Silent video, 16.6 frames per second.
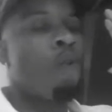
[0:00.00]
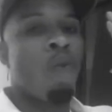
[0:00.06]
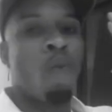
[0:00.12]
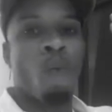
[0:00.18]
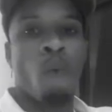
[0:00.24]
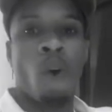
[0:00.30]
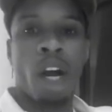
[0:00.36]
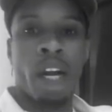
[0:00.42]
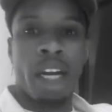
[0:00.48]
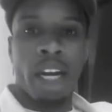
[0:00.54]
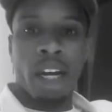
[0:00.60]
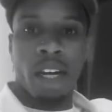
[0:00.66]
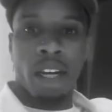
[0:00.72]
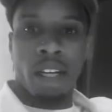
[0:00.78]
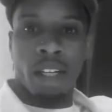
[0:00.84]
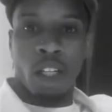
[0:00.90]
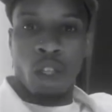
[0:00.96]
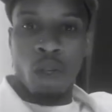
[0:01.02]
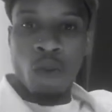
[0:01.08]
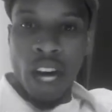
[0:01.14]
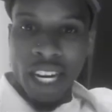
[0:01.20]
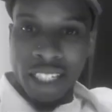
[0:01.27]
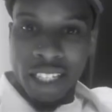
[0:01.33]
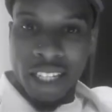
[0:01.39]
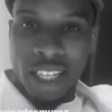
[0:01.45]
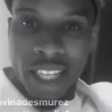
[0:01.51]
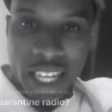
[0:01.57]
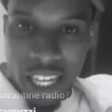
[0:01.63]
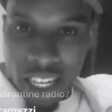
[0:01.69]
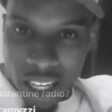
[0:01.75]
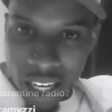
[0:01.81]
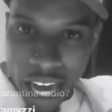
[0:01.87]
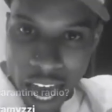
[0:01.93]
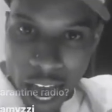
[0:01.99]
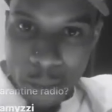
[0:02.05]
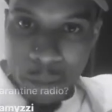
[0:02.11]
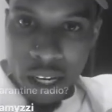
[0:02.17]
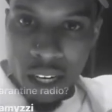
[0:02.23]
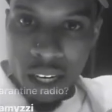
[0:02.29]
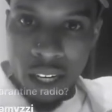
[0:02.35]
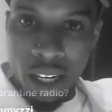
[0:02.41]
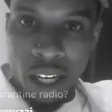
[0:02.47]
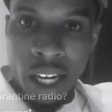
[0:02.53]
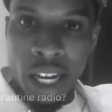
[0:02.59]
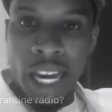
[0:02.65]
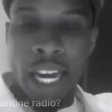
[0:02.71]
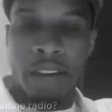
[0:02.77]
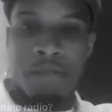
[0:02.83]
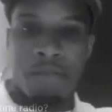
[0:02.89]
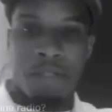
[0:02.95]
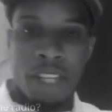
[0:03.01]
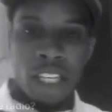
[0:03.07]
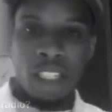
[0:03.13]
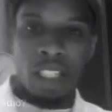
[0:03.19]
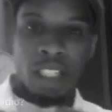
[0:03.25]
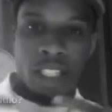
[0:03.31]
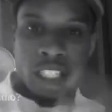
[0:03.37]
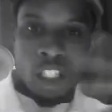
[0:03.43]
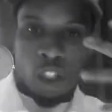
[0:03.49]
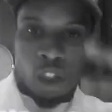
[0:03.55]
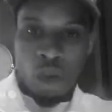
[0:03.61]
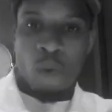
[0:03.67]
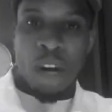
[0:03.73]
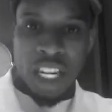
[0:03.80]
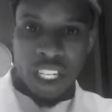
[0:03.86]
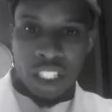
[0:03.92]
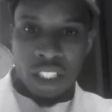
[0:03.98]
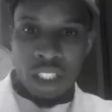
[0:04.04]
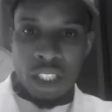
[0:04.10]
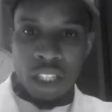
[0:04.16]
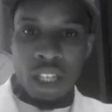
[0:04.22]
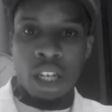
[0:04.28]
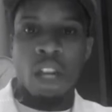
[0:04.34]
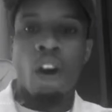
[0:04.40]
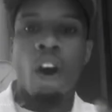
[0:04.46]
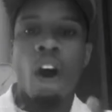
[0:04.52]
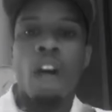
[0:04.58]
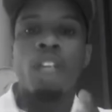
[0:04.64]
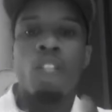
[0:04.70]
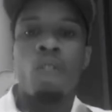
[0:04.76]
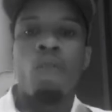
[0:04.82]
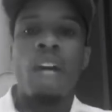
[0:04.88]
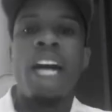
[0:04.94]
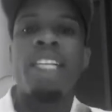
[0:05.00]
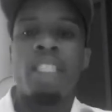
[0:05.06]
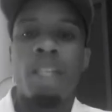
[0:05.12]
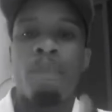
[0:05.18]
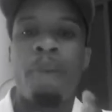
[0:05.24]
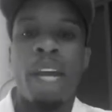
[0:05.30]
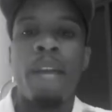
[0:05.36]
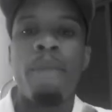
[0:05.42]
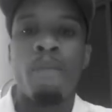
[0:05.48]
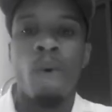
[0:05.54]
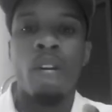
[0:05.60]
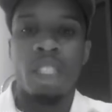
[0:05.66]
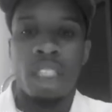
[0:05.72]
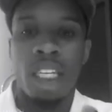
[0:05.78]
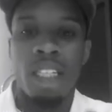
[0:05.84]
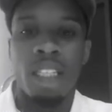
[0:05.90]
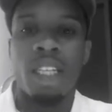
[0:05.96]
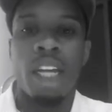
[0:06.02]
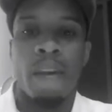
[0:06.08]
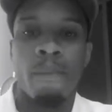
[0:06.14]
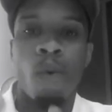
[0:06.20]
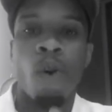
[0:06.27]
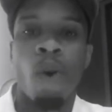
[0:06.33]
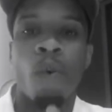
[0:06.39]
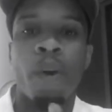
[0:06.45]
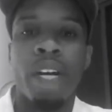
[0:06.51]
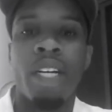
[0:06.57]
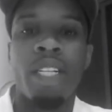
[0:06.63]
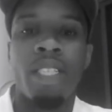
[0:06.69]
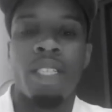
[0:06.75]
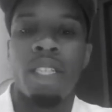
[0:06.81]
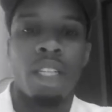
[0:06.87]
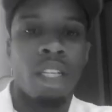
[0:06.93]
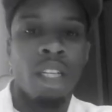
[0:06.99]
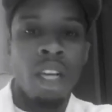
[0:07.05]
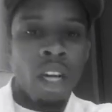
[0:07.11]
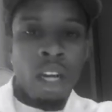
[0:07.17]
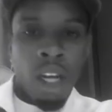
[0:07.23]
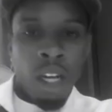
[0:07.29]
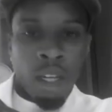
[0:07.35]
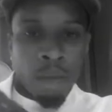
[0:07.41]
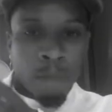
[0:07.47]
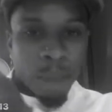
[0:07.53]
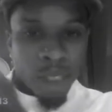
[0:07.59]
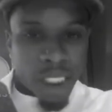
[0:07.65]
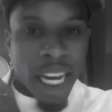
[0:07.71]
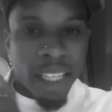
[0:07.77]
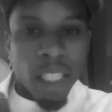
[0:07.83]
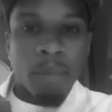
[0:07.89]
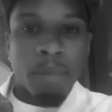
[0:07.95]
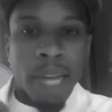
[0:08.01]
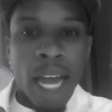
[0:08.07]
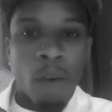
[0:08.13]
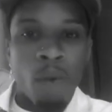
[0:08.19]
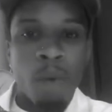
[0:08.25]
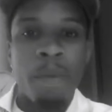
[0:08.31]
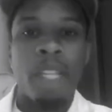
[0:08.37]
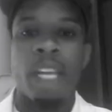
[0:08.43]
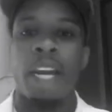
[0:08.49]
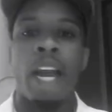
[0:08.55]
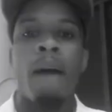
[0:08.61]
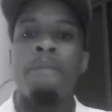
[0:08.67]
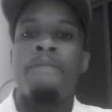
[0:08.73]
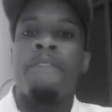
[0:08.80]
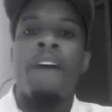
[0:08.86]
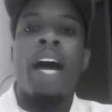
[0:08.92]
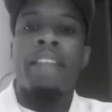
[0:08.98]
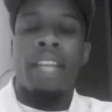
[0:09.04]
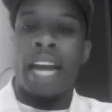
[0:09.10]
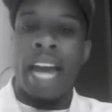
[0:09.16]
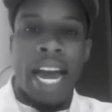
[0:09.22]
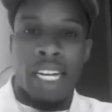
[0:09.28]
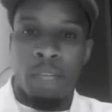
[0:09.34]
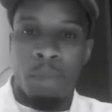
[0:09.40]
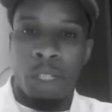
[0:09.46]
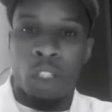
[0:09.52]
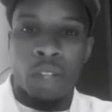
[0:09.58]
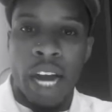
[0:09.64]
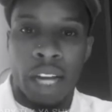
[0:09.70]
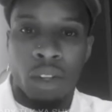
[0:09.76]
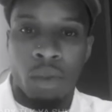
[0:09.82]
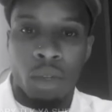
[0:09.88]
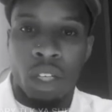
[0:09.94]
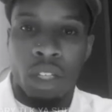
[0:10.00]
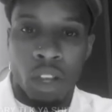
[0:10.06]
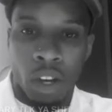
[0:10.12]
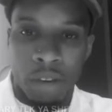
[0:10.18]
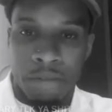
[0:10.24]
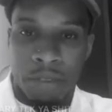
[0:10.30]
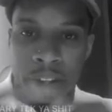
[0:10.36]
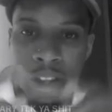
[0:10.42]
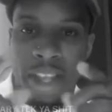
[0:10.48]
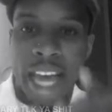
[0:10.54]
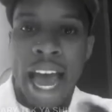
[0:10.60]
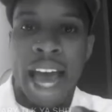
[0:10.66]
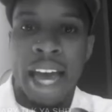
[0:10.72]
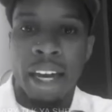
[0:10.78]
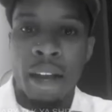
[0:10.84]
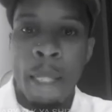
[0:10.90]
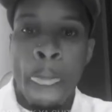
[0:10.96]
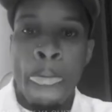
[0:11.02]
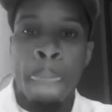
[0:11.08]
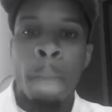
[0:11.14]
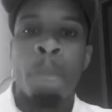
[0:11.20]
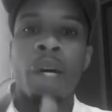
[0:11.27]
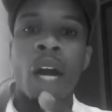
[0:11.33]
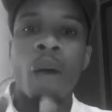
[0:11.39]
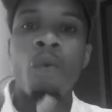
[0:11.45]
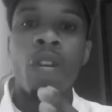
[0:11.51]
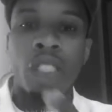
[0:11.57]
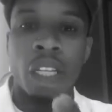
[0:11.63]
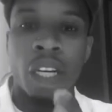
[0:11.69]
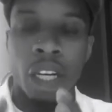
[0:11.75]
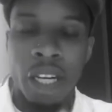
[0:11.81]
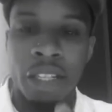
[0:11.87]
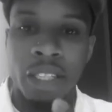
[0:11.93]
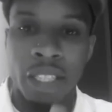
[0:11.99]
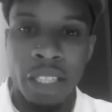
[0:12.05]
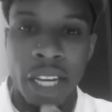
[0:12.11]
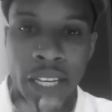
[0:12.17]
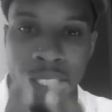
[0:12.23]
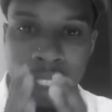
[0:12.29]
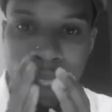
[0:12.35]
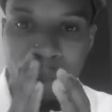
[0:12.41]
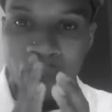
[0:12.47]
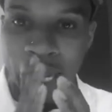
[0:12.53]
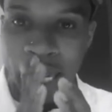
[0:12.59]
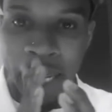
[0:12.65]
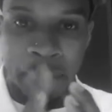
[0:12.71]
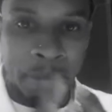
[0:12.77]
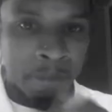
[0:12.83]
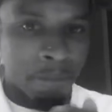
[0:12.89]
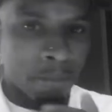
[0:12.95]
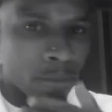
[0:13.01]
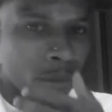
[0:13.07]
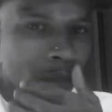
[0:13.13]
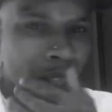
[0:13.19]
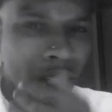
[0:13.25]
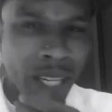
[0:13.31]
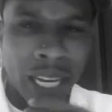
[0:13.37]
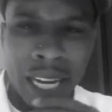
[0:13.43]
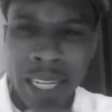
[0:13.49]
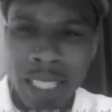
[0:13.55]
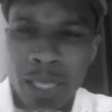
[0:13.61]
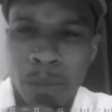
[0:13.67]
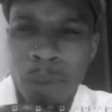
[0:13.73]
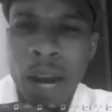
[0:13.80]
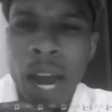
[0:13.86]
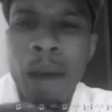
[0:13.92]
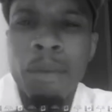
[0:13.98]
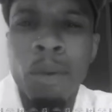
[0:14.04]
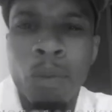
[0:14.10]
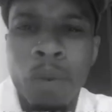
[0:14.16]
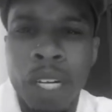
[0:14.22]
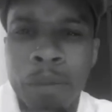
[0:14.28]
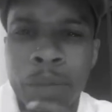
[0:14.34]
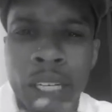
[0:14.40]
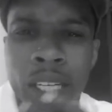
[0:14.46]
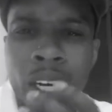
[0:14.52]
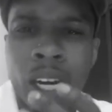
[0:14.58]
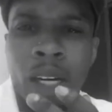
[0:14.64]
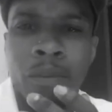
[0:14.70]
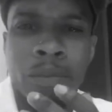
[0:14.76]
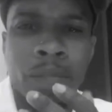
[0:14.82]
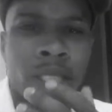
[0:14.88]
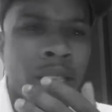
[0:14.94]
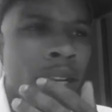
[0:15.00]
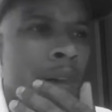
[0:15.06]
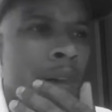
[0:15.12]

what you guys think happened, if this situation caused you guys to pay more attention and more awareness to protecting black women, then I'm fine that I had to be dragged through the dirt for that. But I want y'all to understand something. It's a problem when it becomes